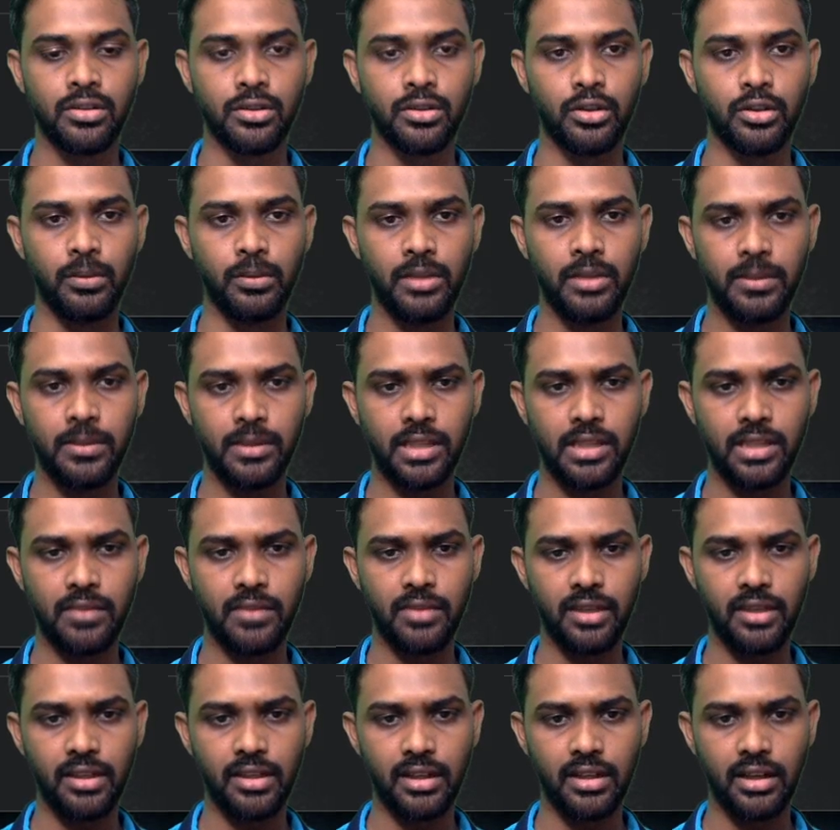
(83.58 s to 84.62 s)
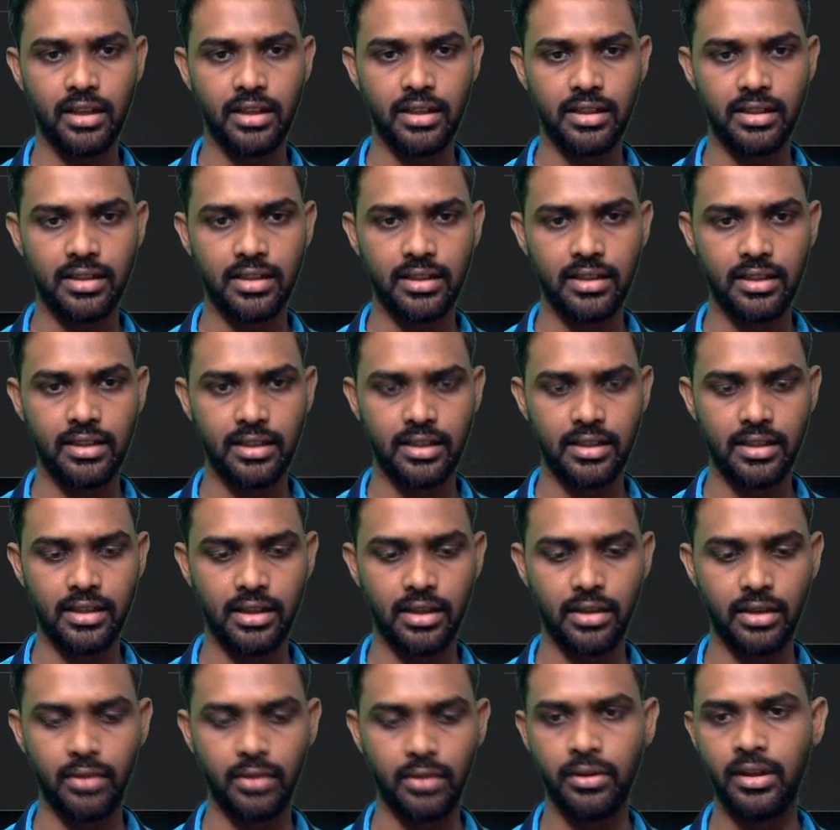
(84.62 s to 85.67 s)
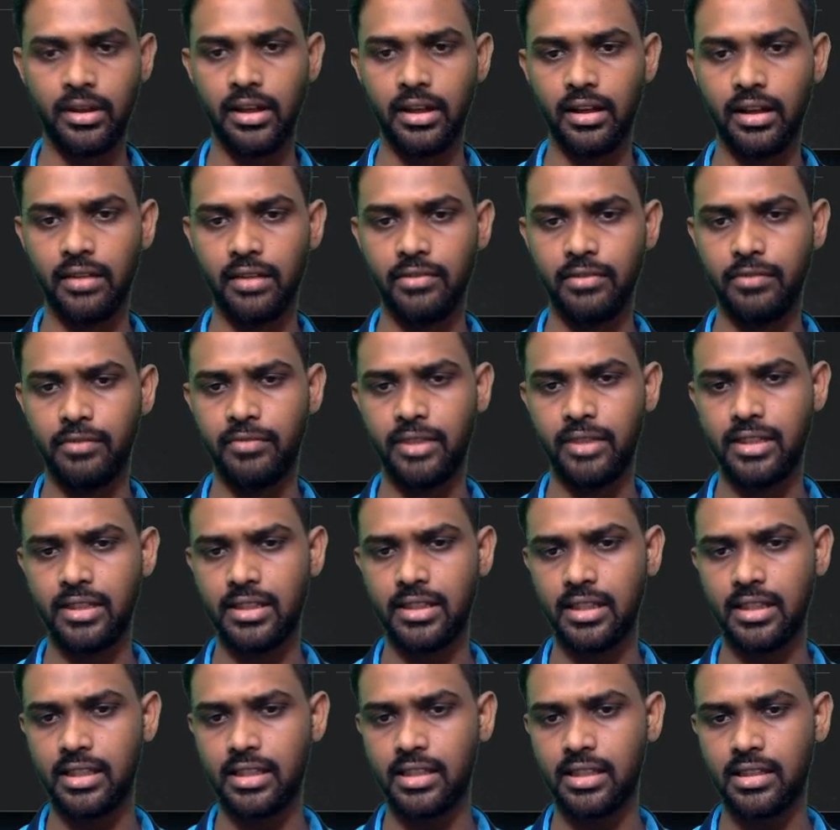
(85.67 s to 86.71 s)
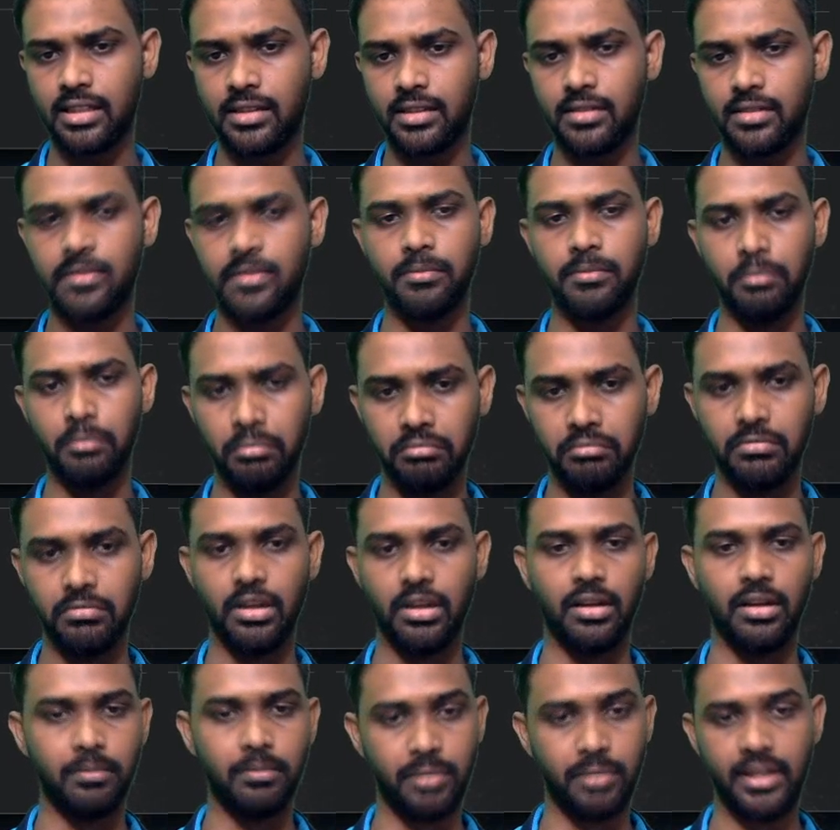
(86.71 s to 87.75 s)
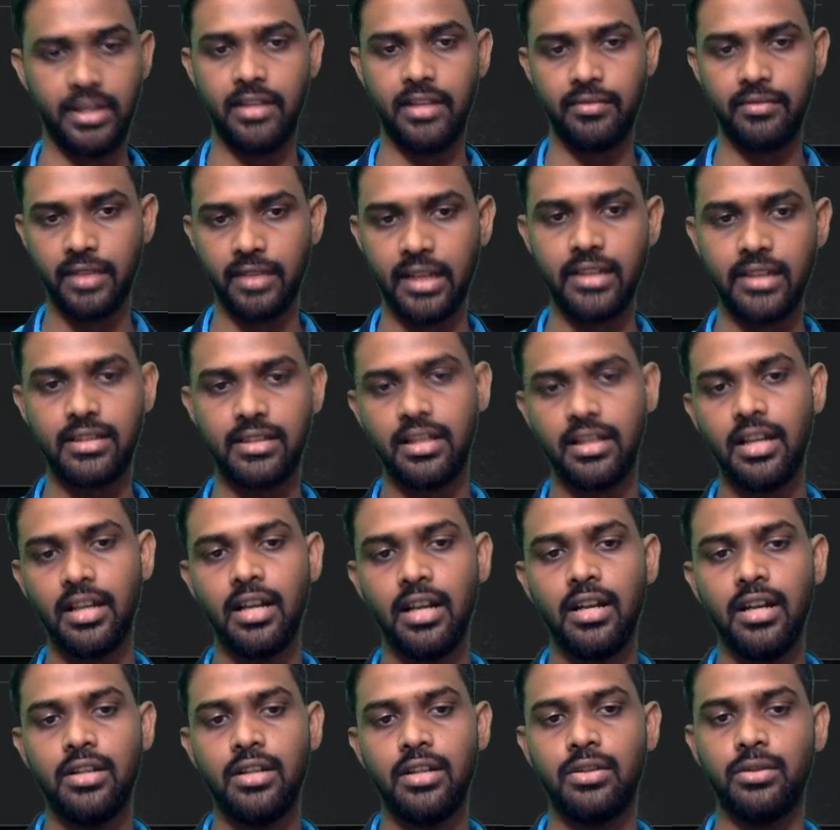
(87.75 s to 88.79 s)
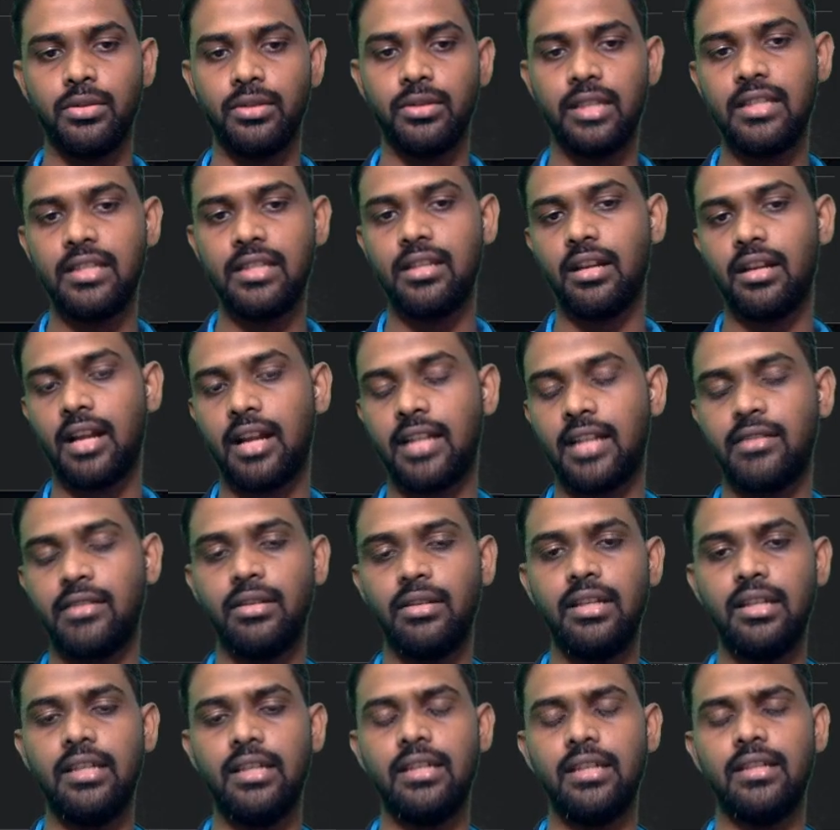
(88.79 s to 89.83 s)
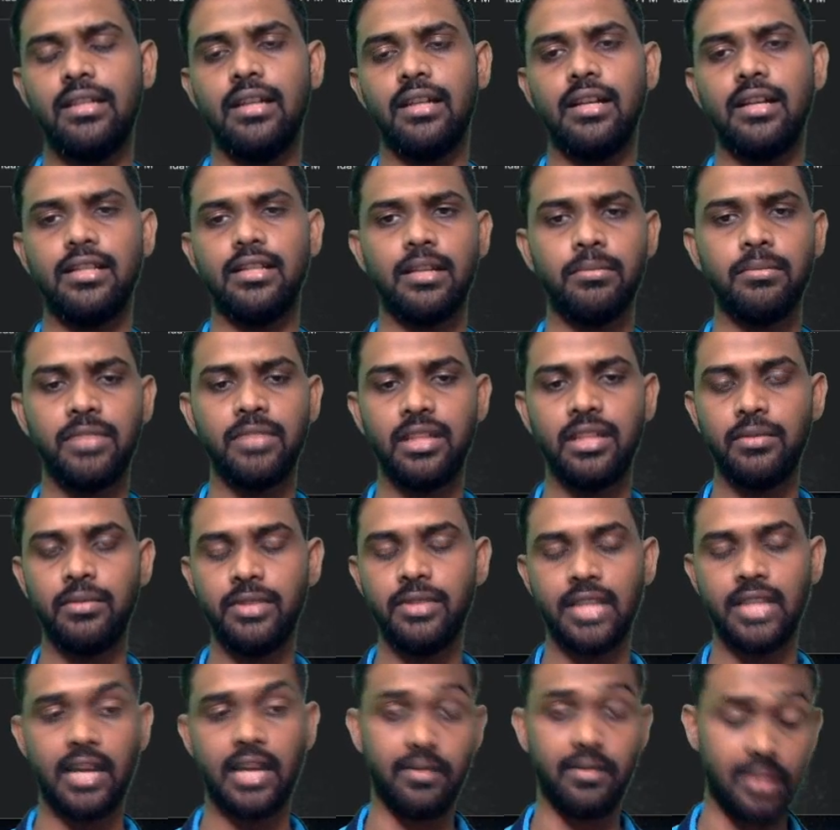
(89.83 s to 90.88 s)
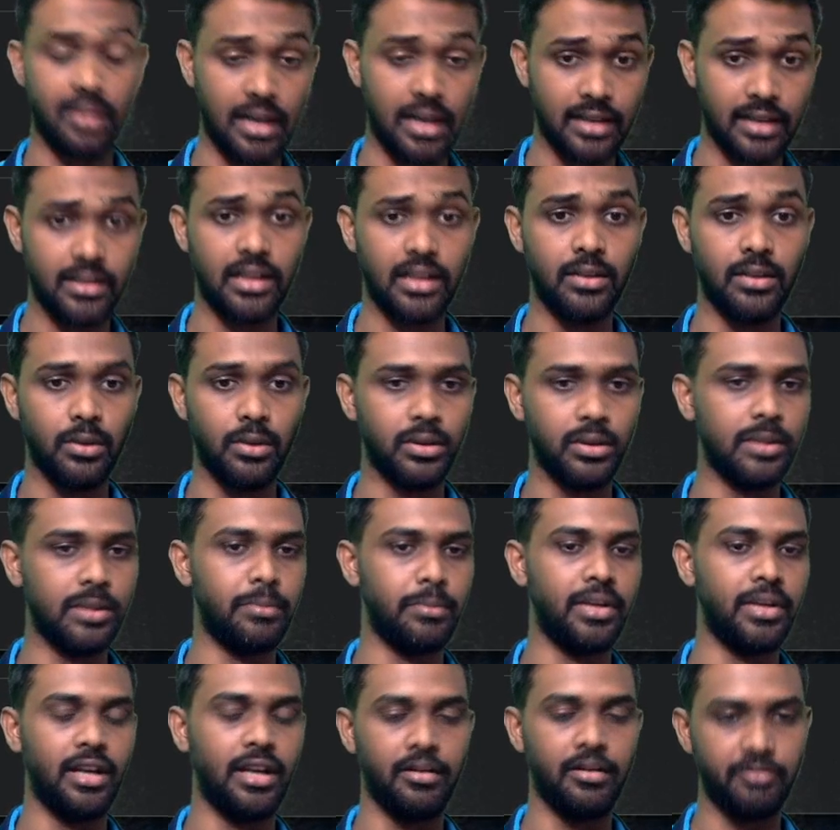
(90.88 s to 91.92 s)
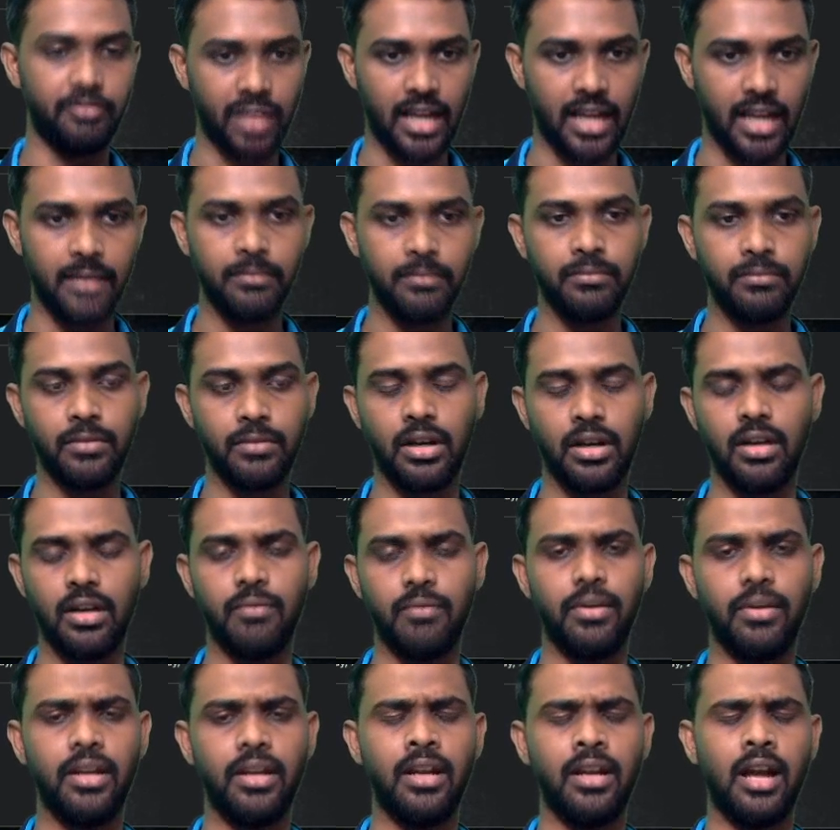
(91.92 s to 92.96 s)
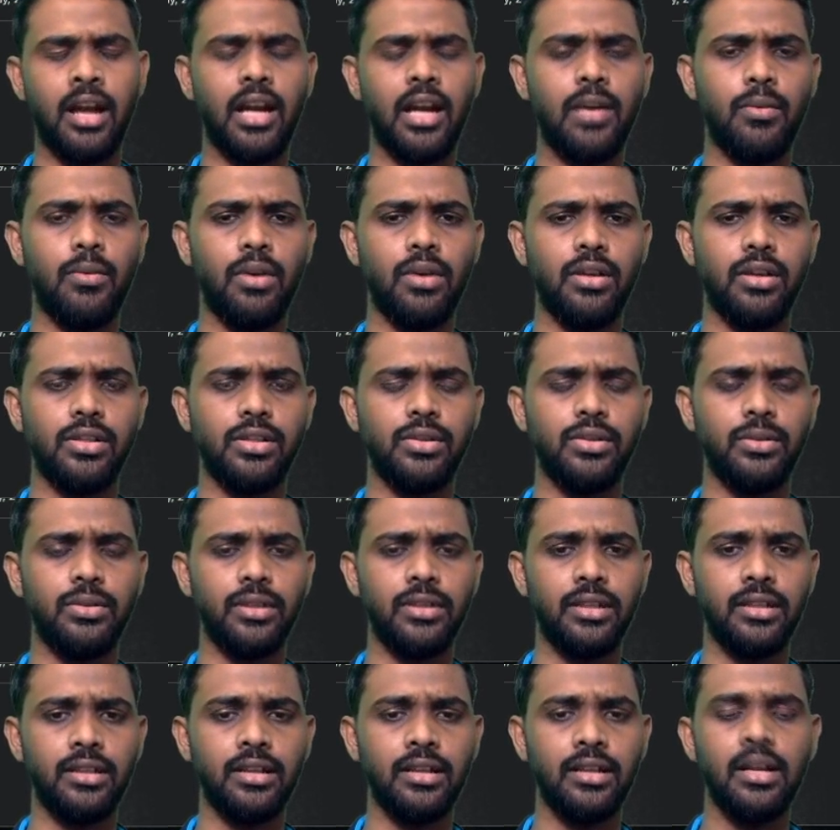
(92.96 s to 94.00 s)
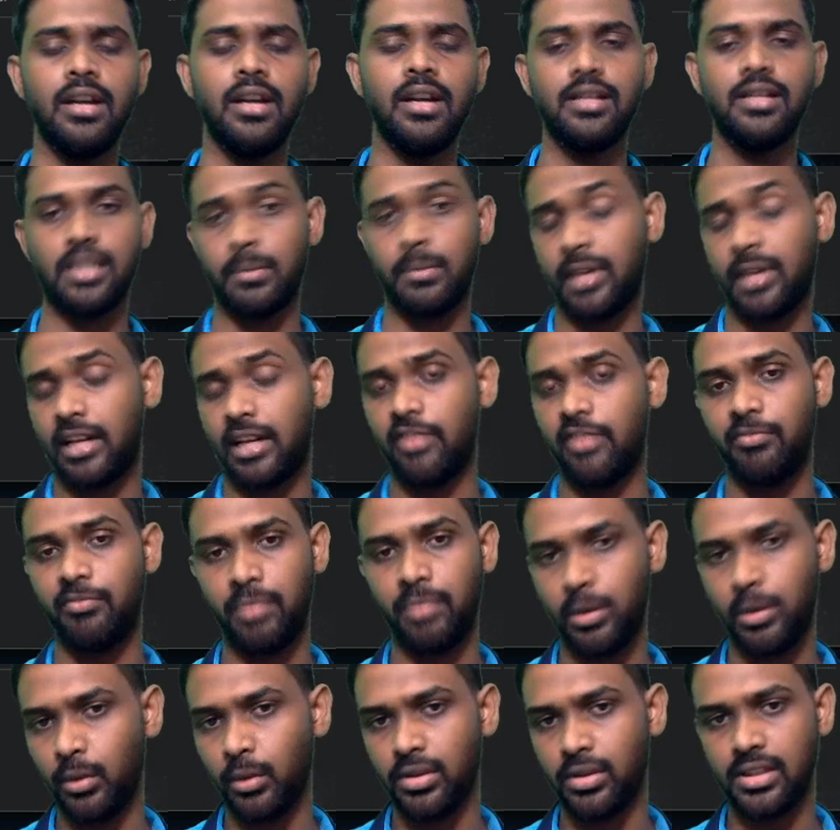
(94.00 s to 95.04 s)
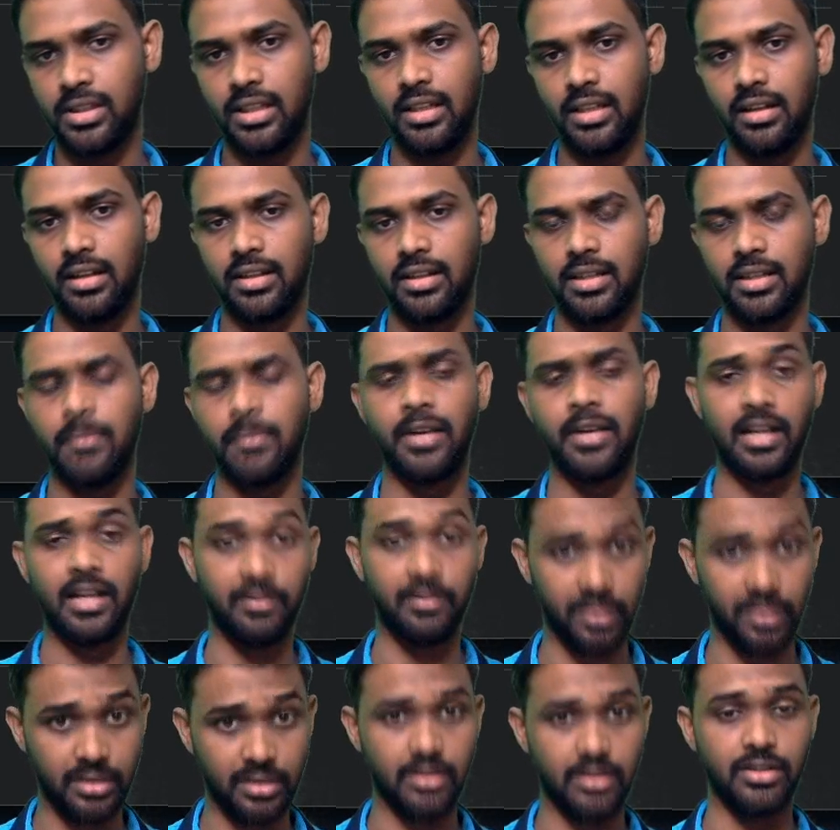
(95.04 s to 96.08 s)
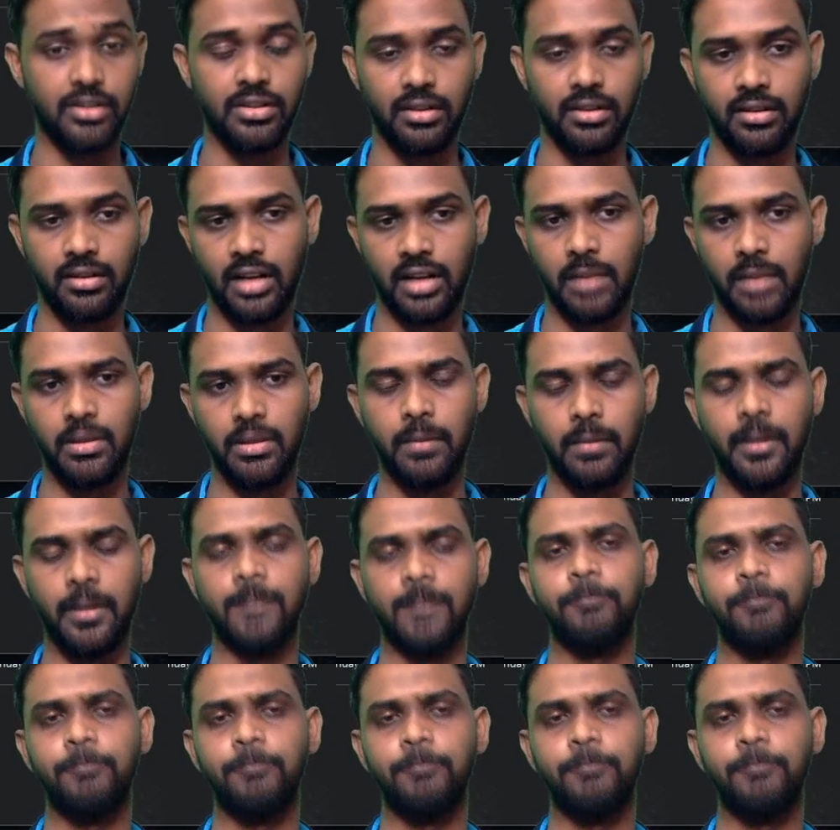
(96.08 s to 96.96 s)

to be specific it's it is around uh, 56 uh, pdf guides so these are actually uh, something which i have collected over the period of time uh, when i was doing some kind of POC or some kind of research on ibmi